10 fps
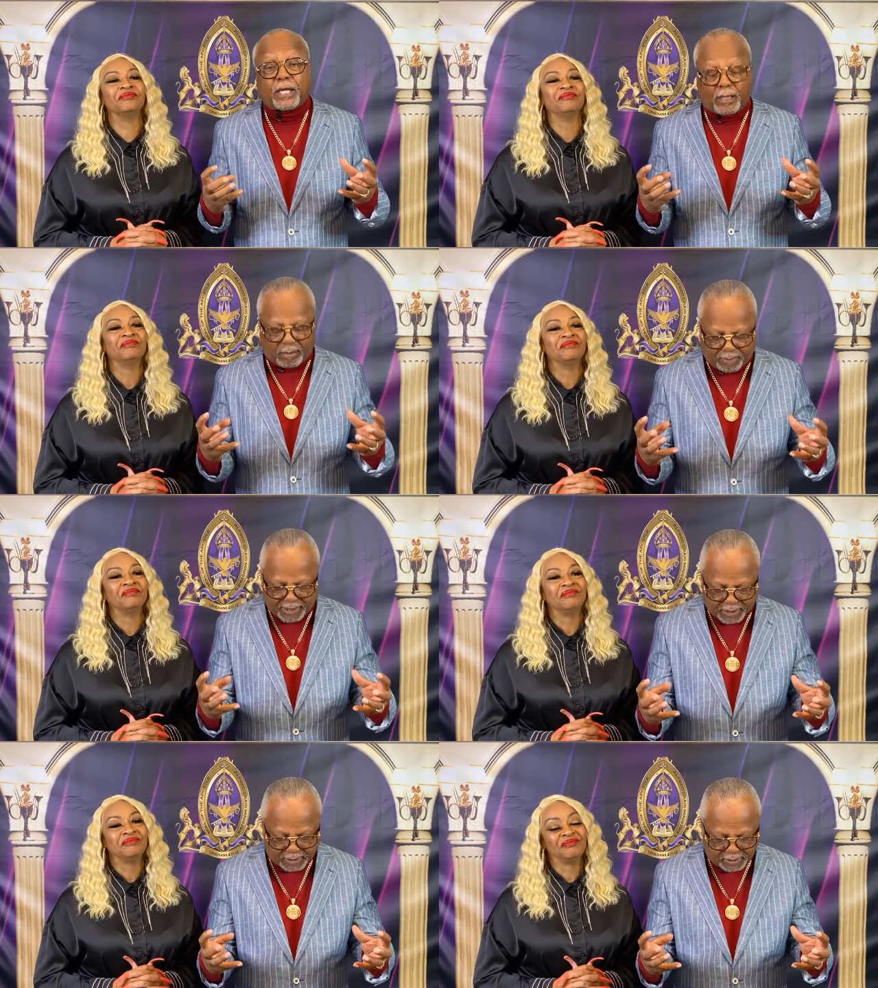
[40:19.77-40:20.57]
Speaker 1: speaking
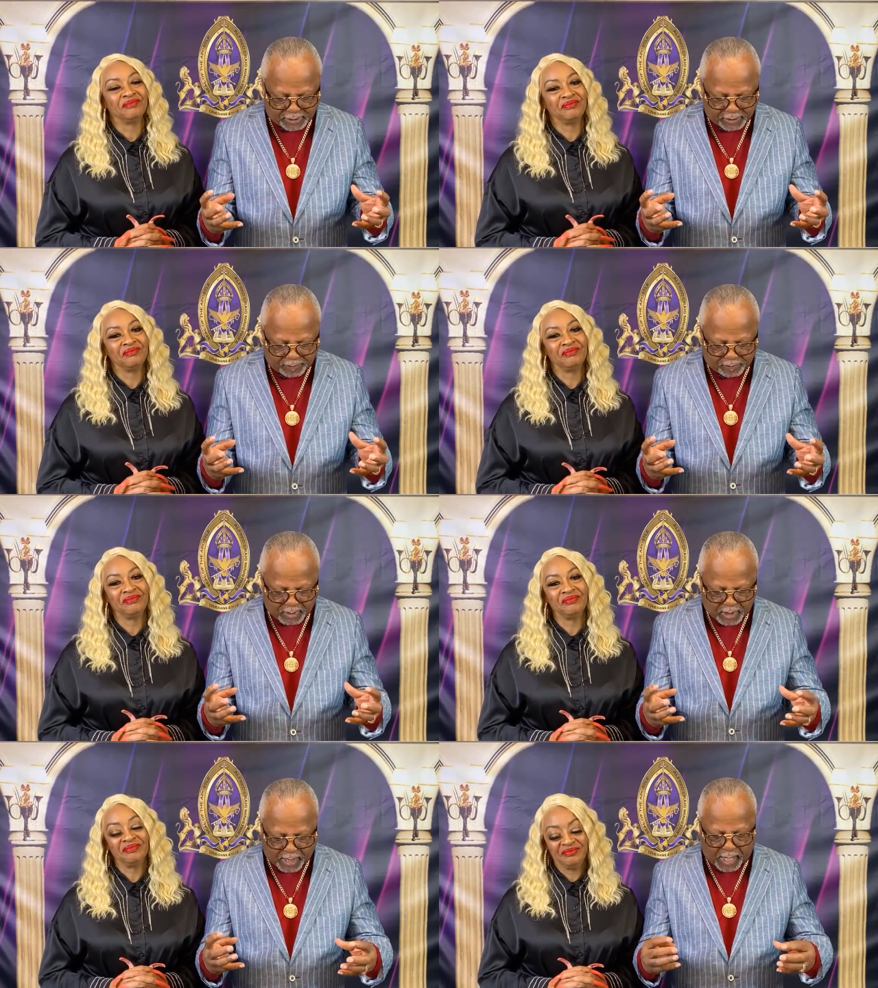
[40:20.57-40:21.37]
abundance
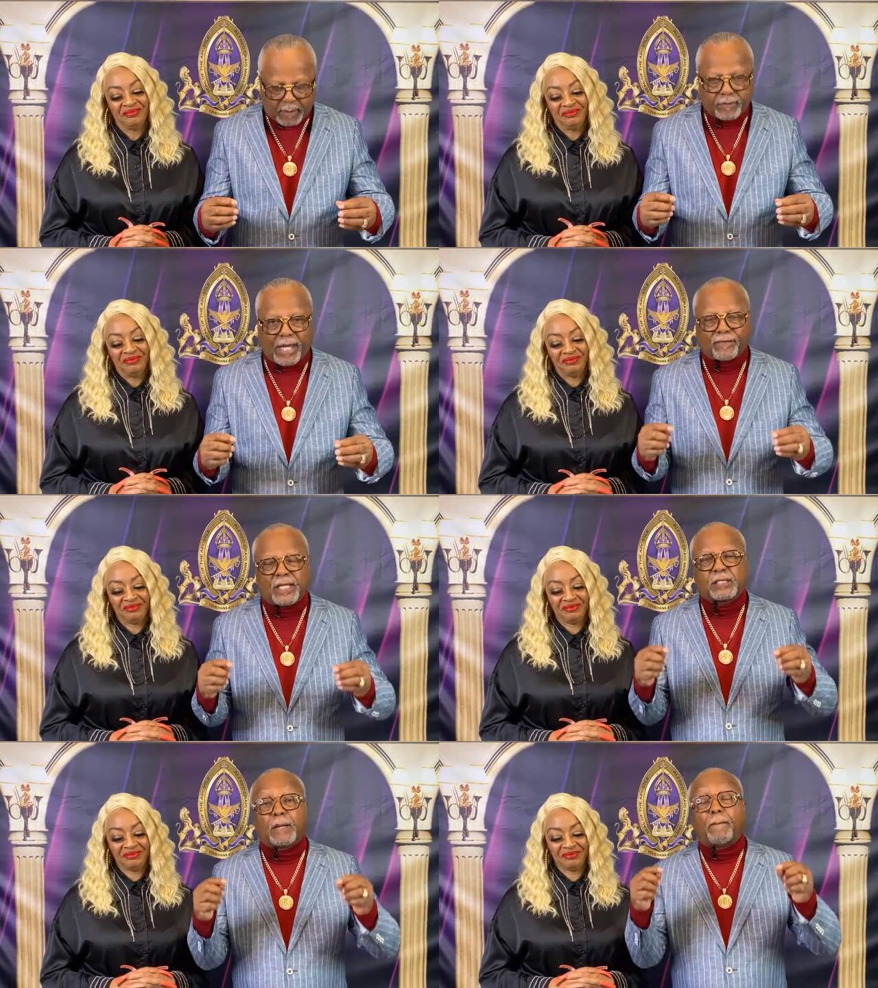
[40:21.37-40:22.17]
uh,
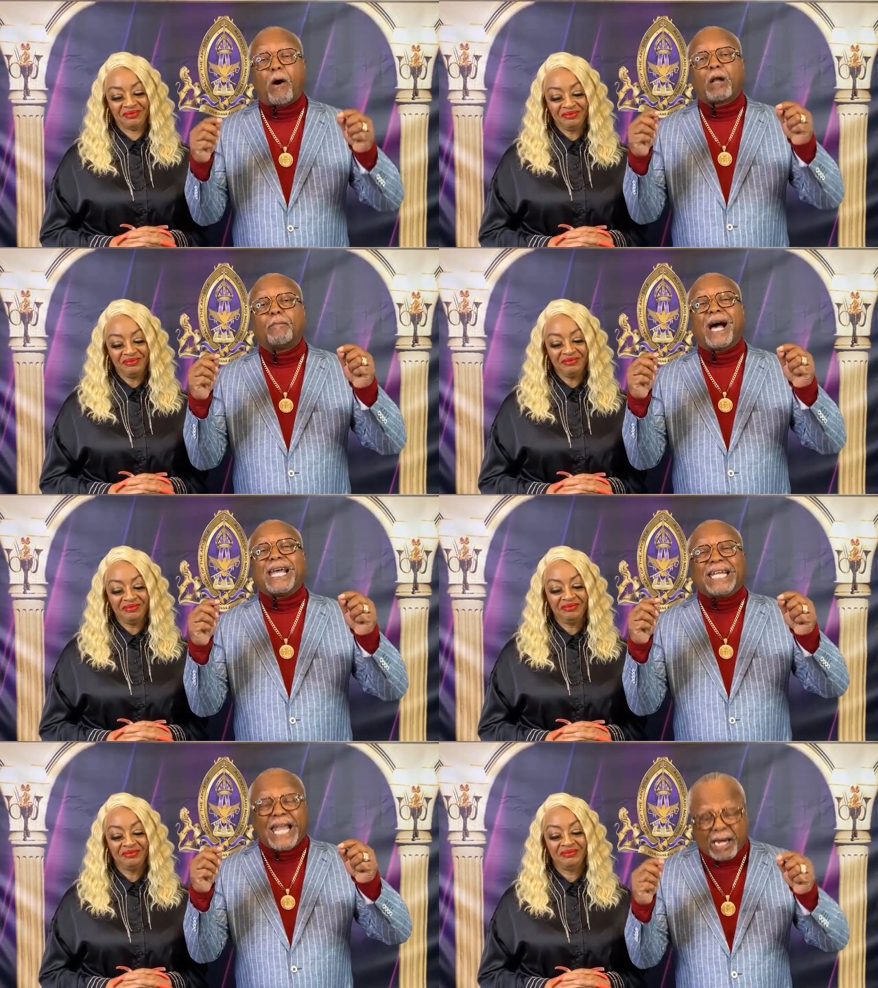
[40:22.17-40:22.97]
that this is a part of
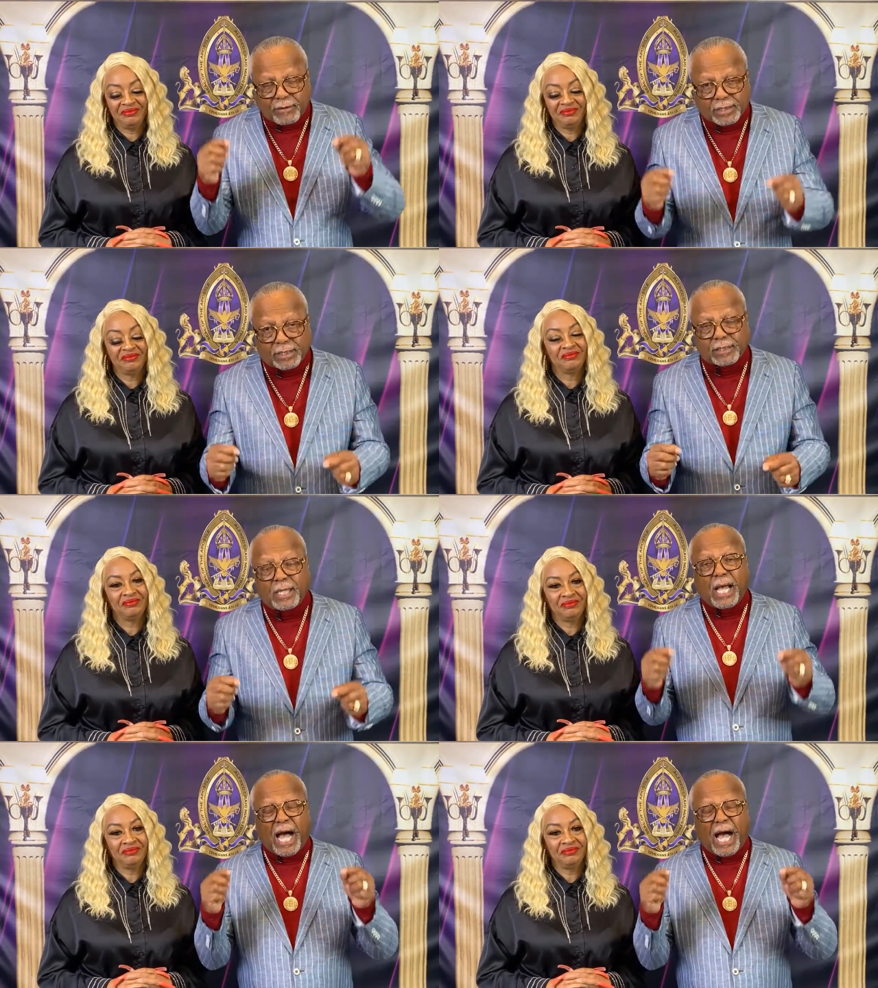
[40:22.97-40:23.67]
my inheritance.